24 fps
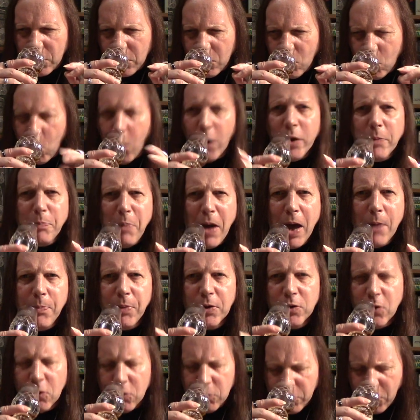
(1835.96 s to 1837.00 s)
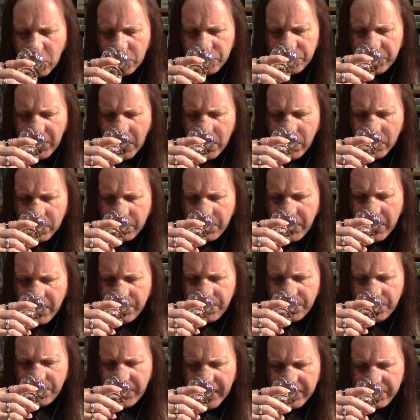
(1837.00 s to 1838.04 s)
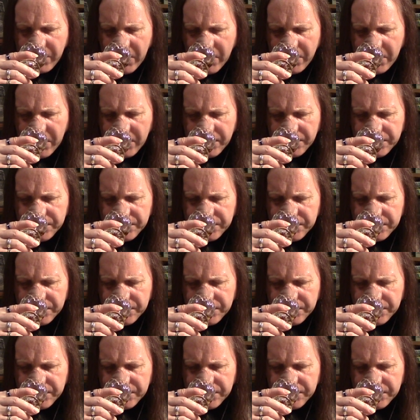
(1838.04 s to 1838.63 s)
white pepper, not dark pepper, black pepper.